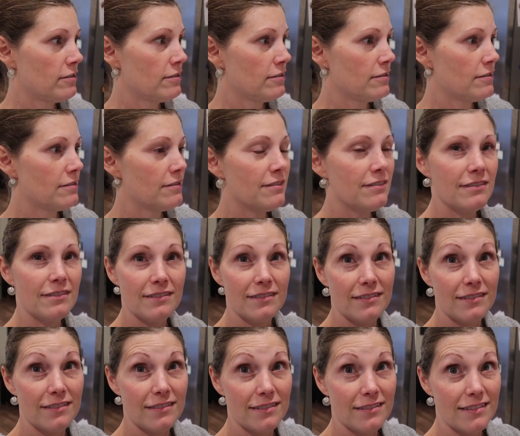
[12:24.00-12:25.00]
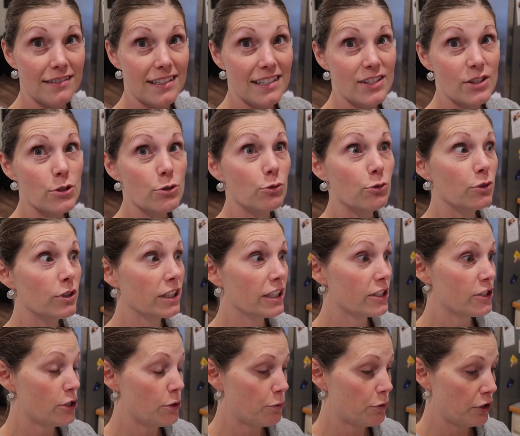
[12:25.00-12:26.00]
Six Sisters Stuff. It's
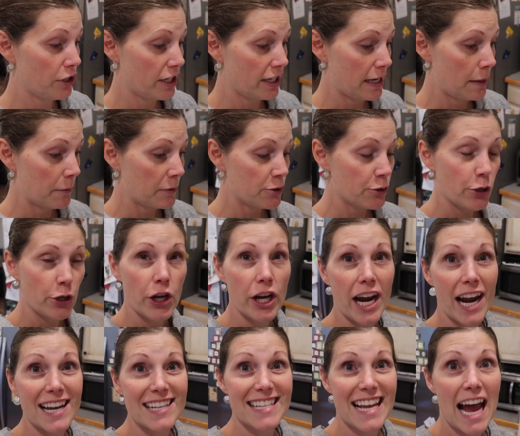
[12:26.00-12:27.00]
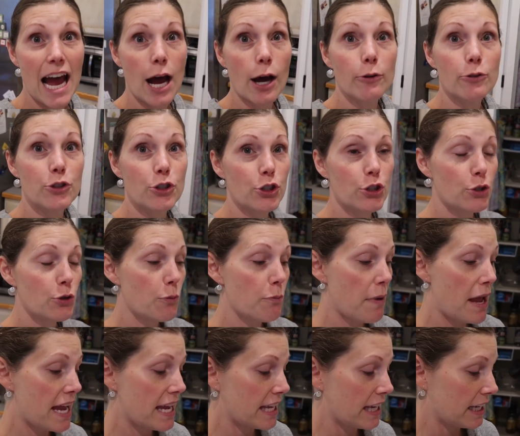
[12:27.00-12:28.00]
really super good. I'm gonna show you guys how to
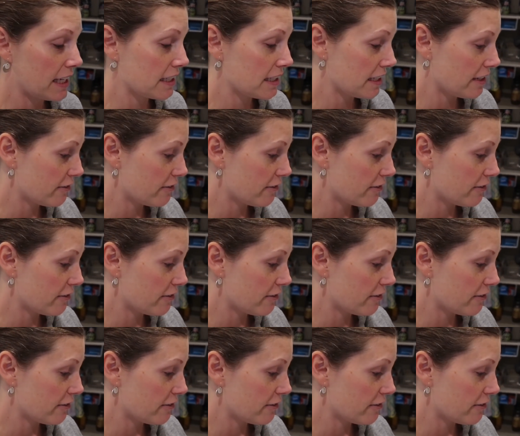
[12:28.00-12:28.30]
make it.